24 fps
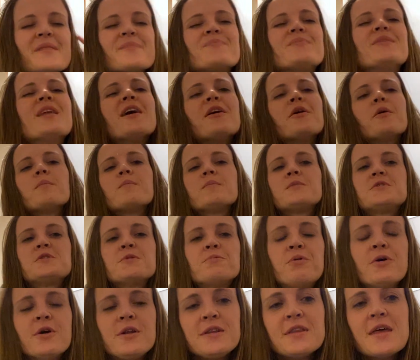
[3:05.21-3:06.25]
Now, to
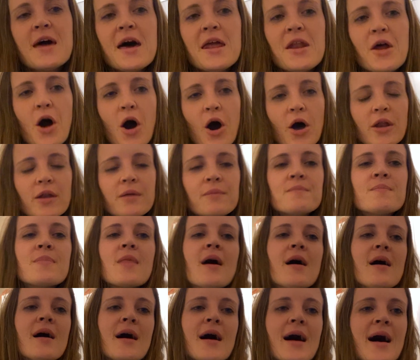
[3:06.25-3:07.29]
put that on,
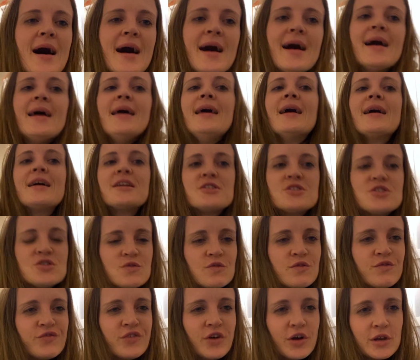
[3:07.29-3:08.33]
I had to
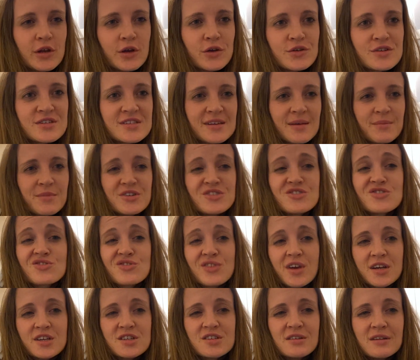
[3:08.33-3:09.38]
follow some
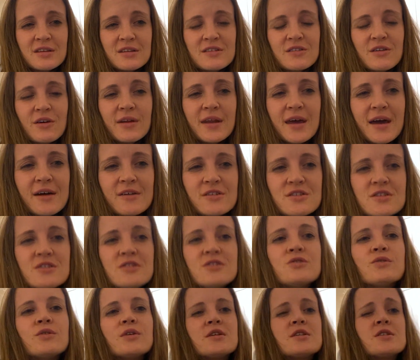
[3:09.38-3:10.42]
instructions on how to
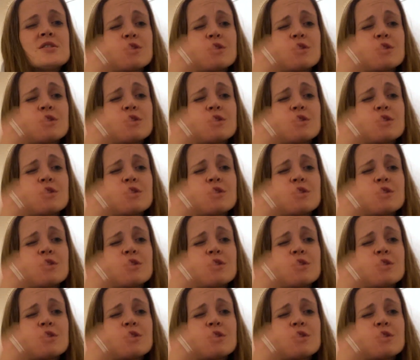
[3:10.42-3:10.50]
do it.